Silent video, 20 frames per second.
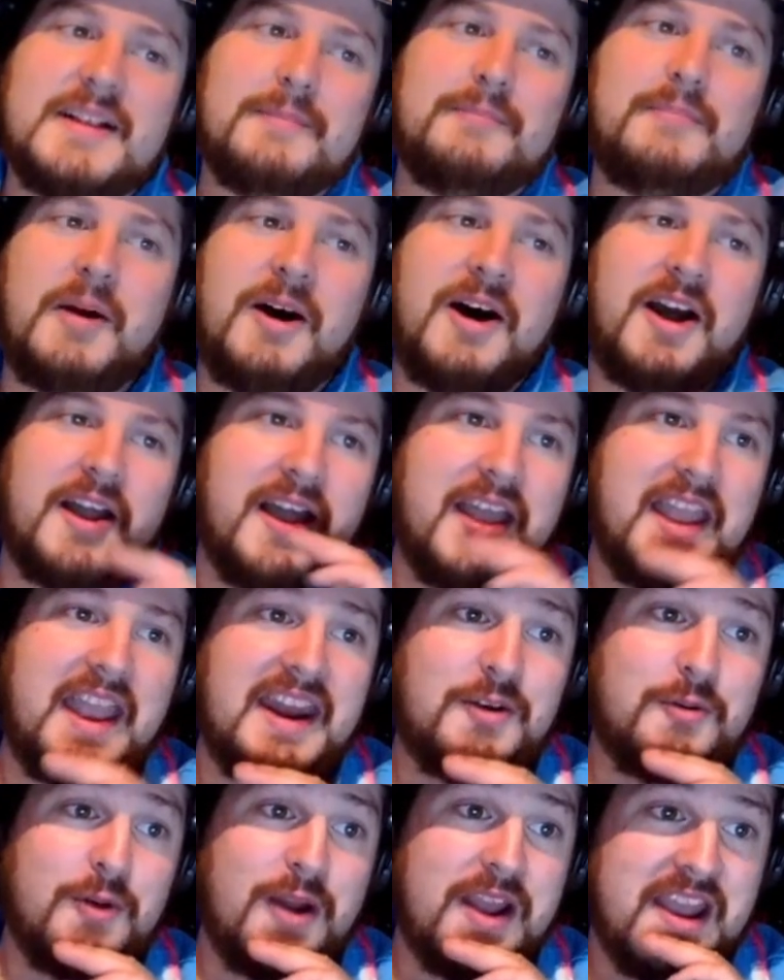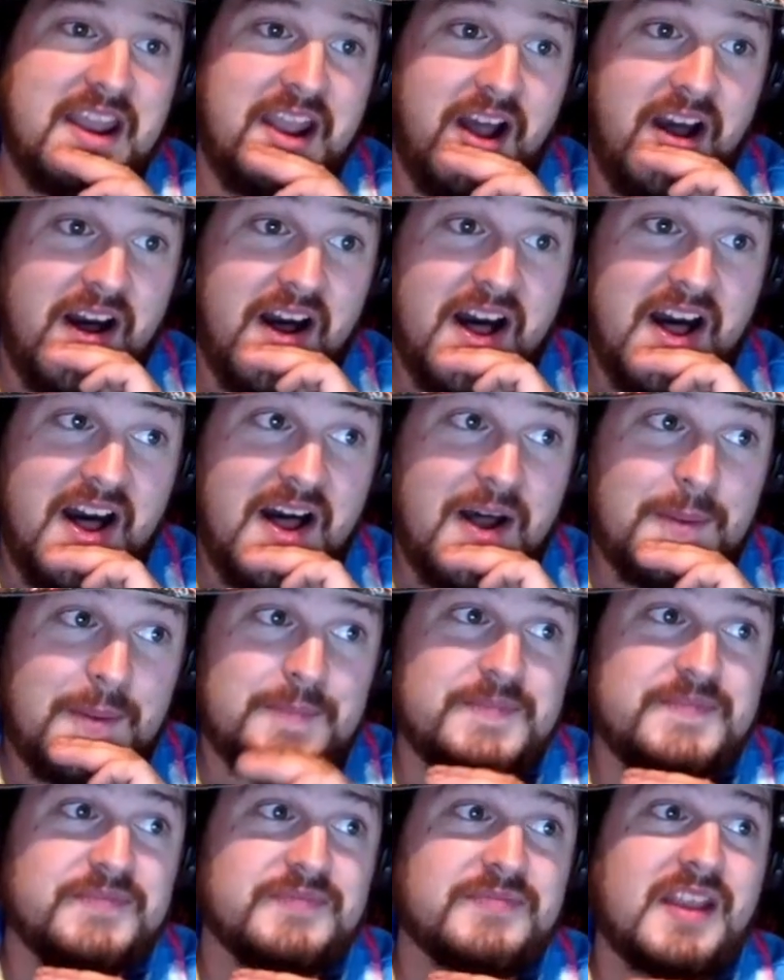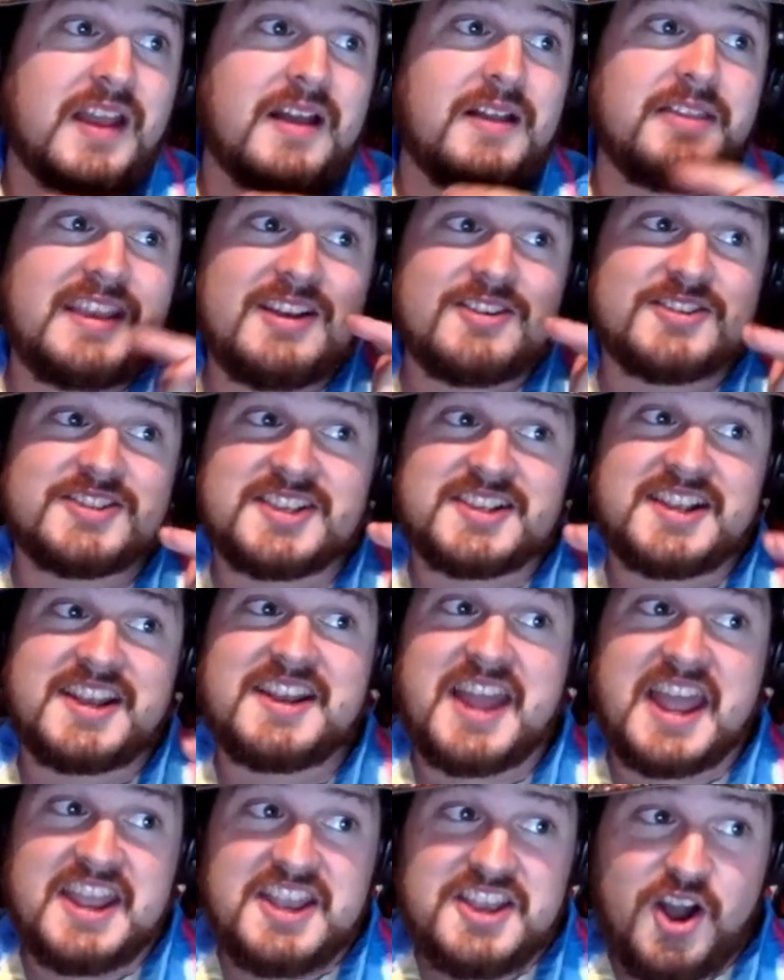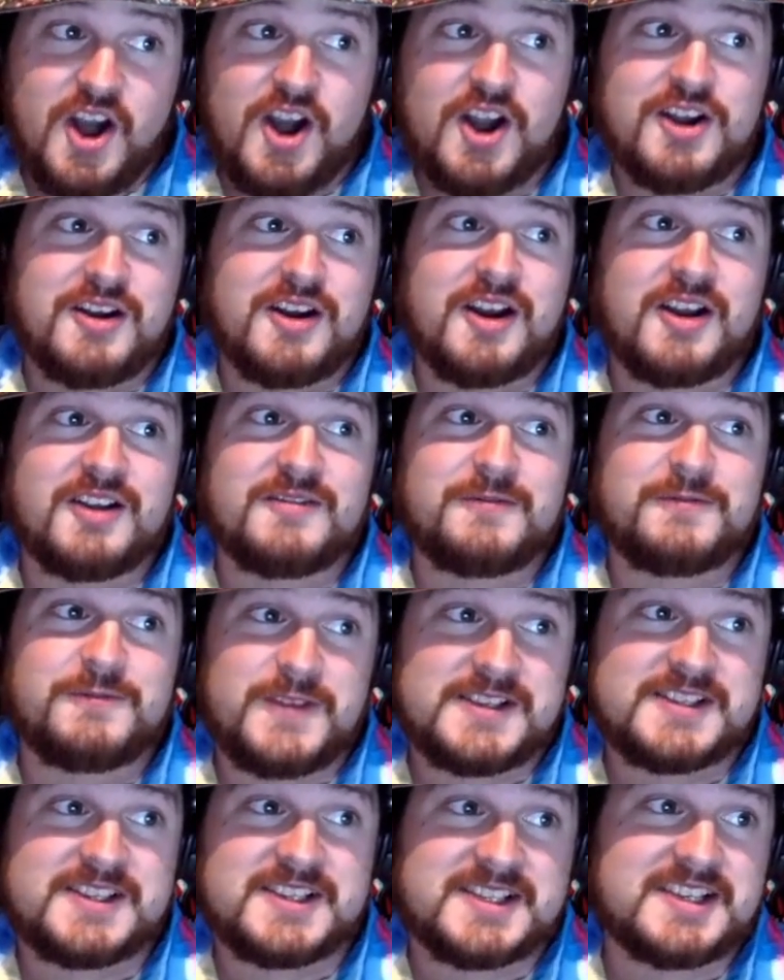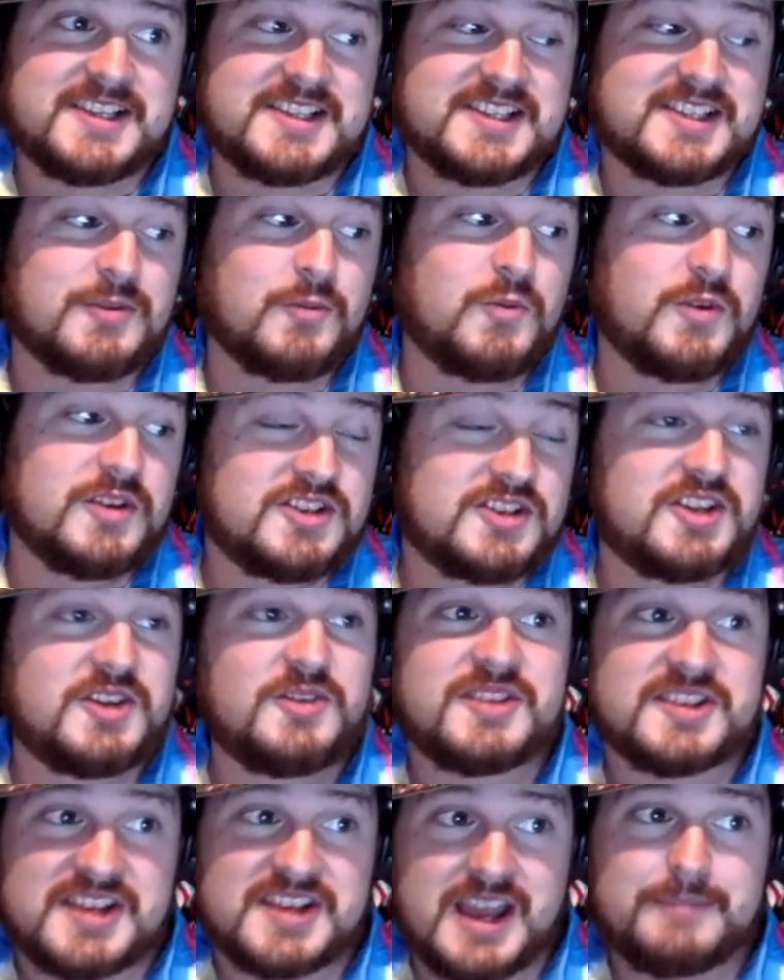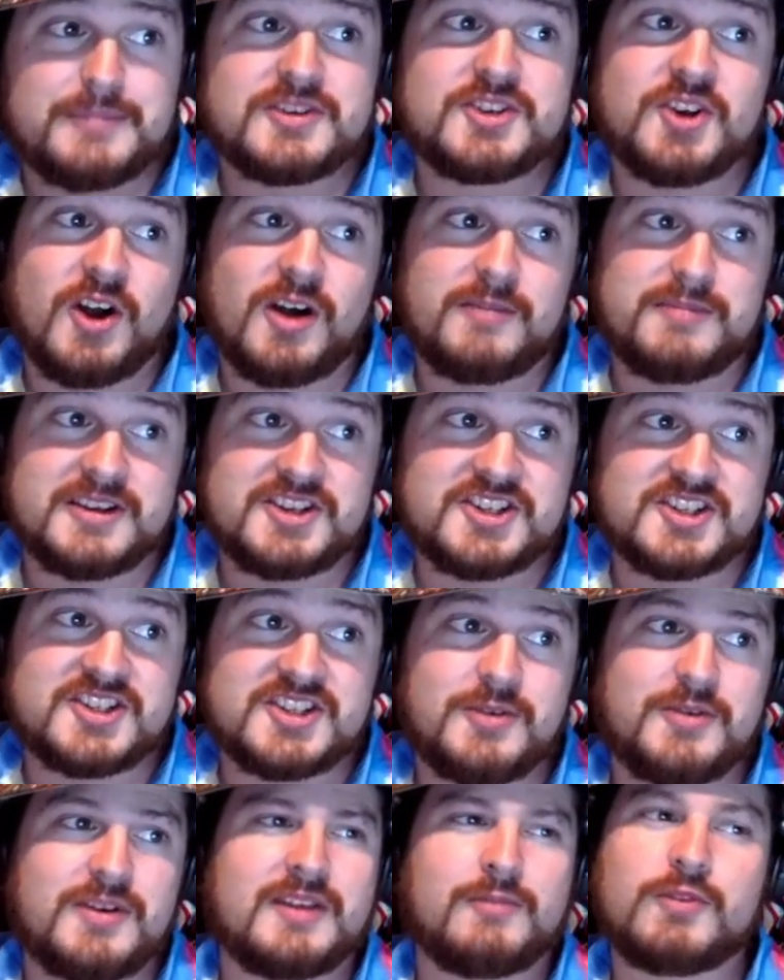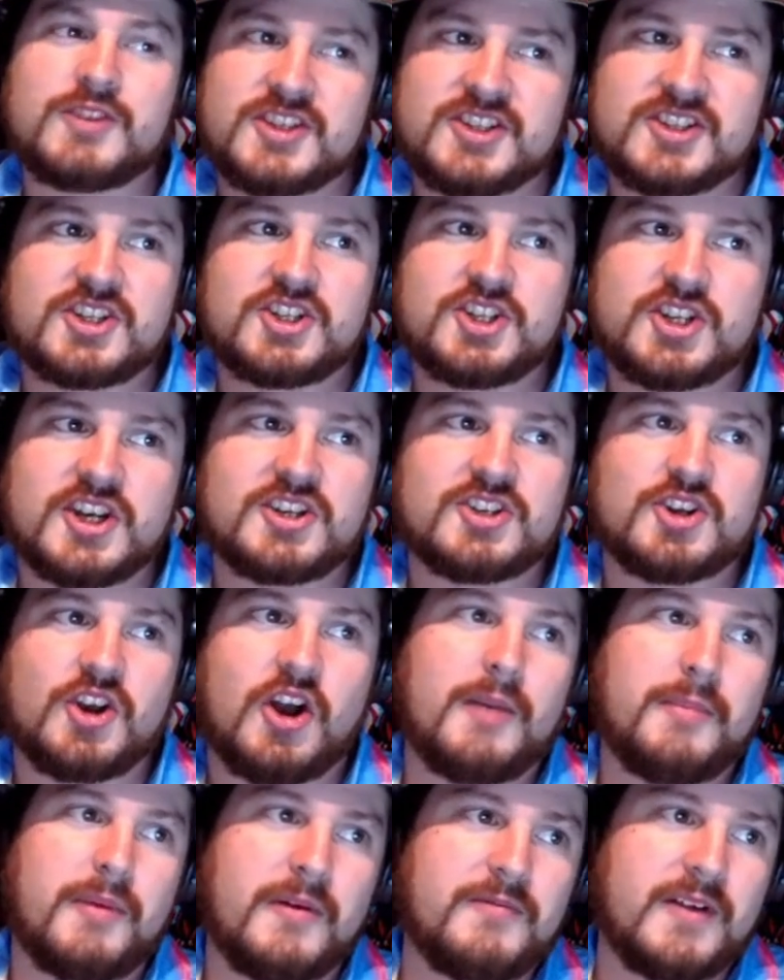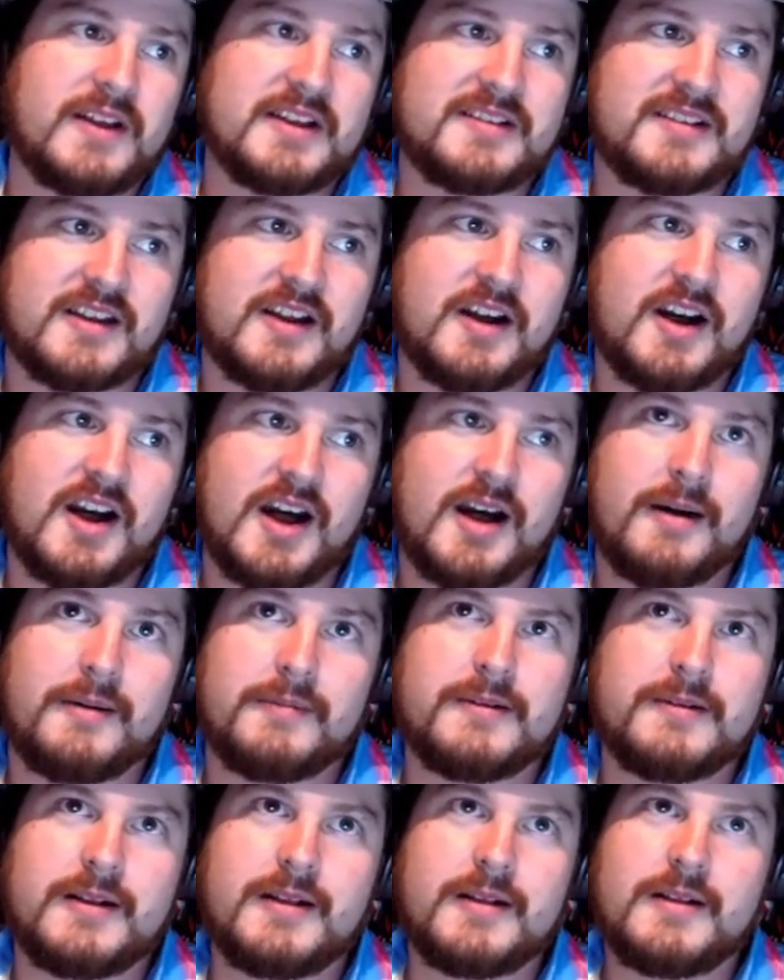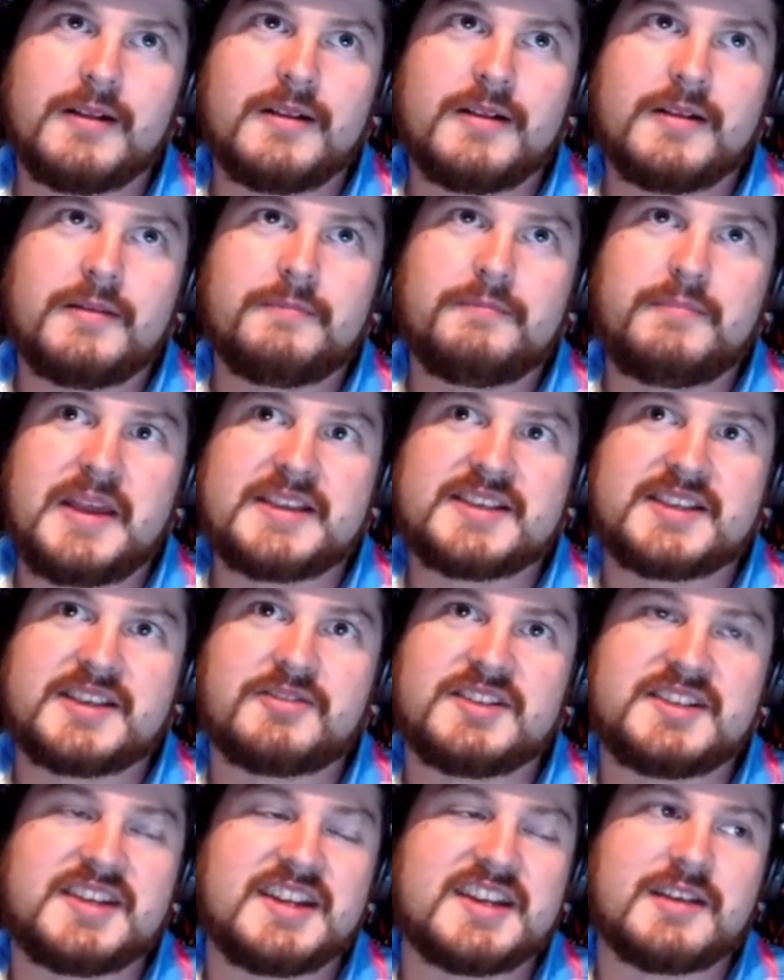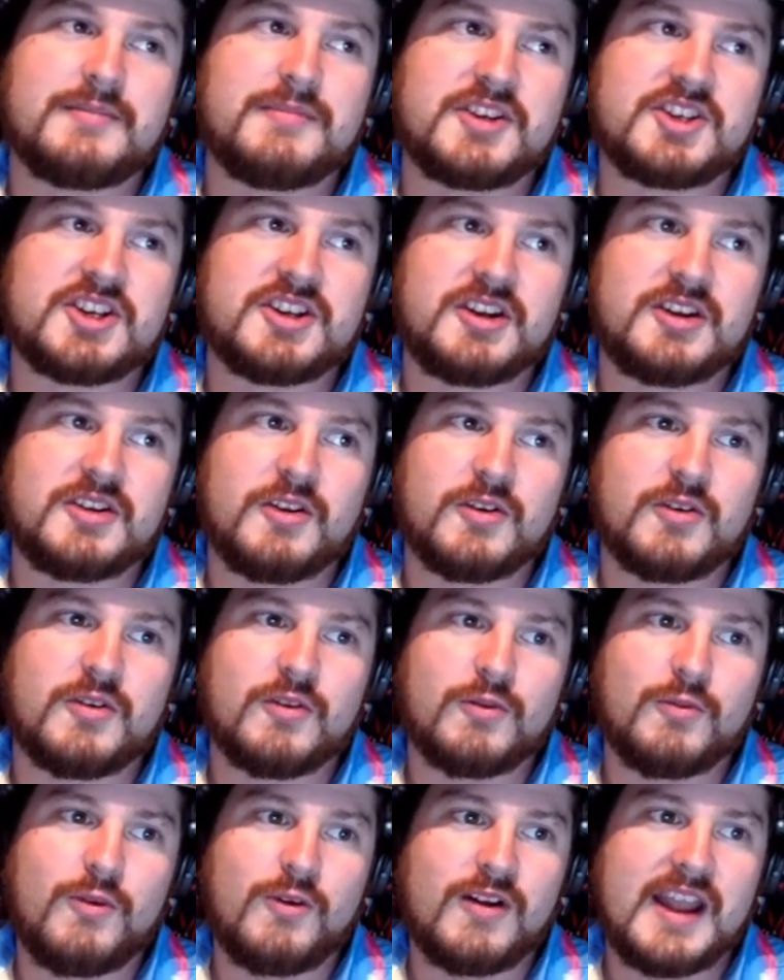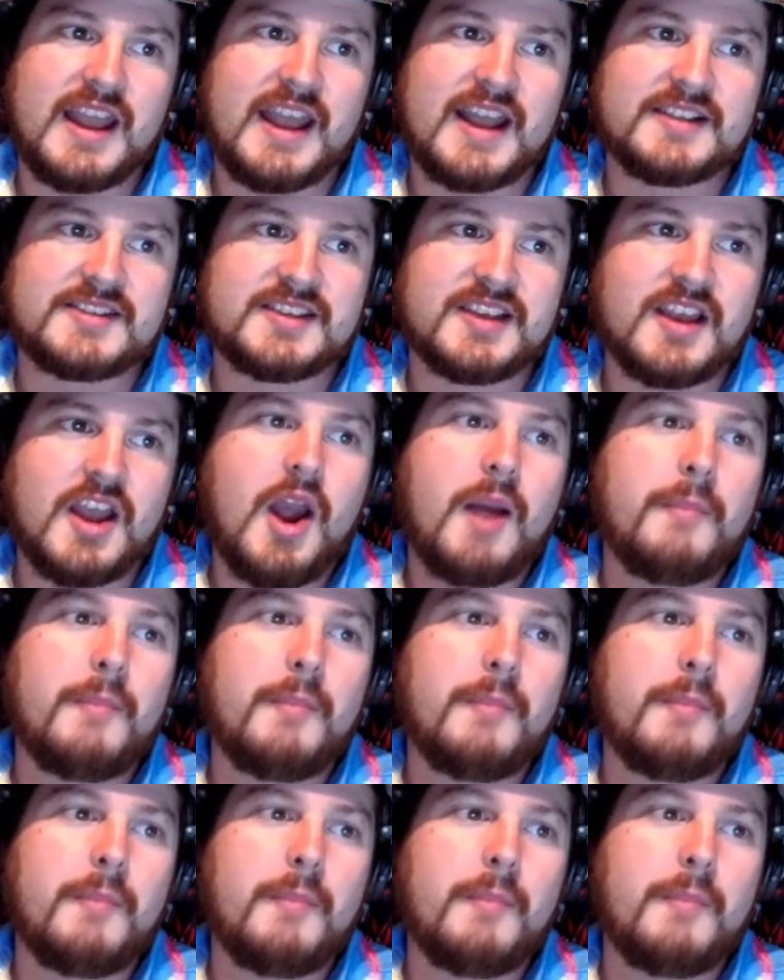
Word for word: But, anyway, uh, I, I, here's the thing. A young physicist would do the type of job that she's doing, which is a shit job of like uh basically decommissioning nuclear warheads.